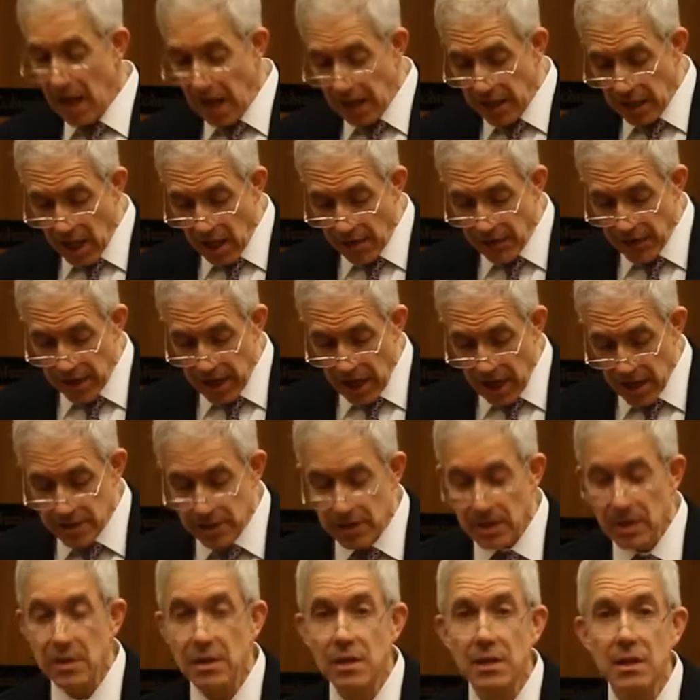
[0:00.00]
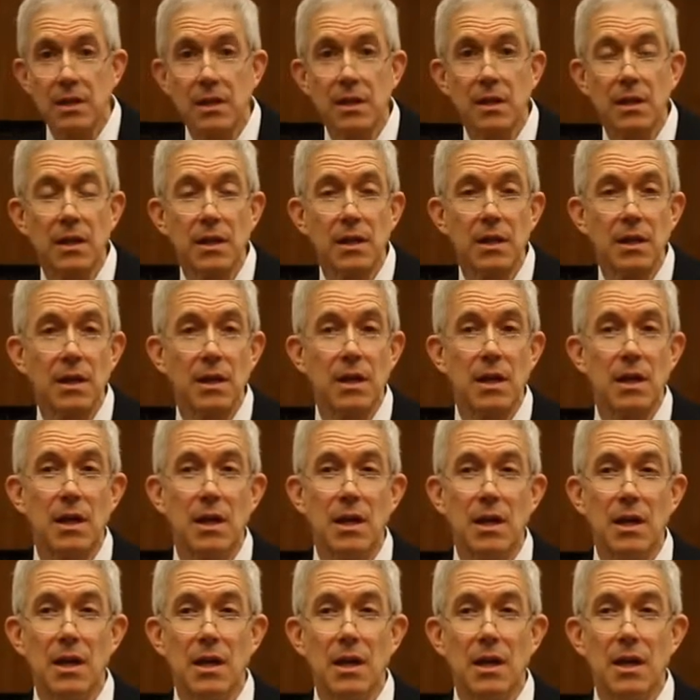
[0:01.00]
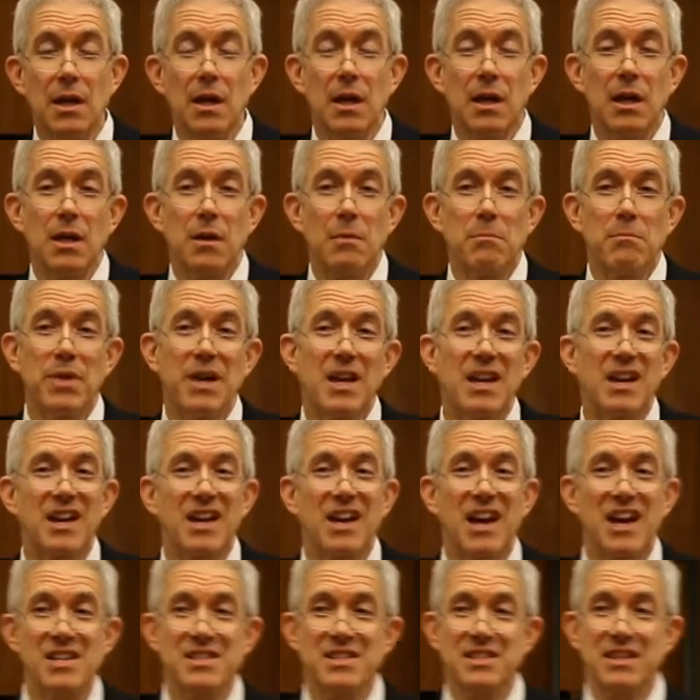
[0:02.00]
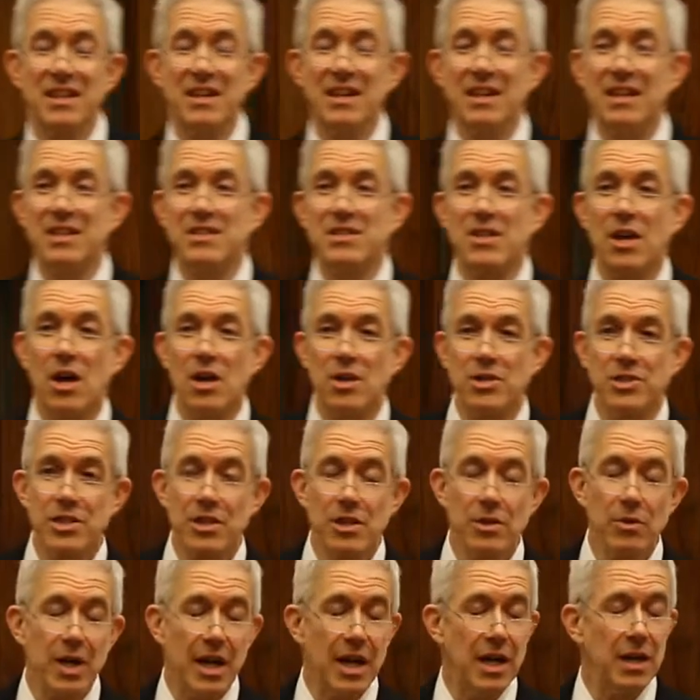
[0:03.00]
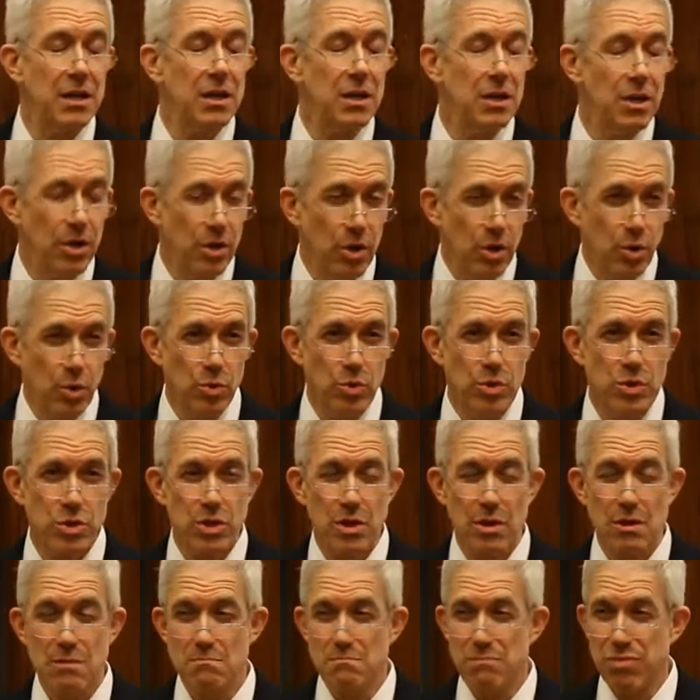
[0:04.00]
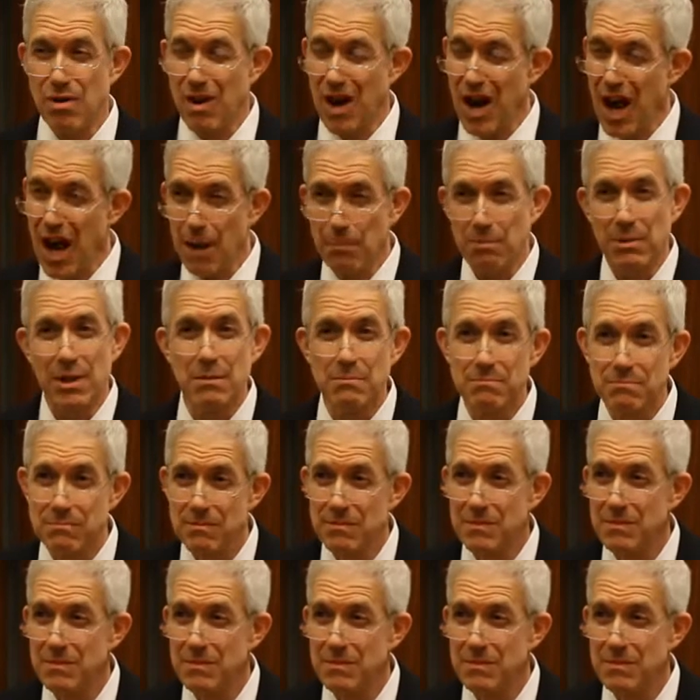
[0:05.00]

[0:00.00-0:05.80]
I love Augustine. But Augustine is also a huge problem.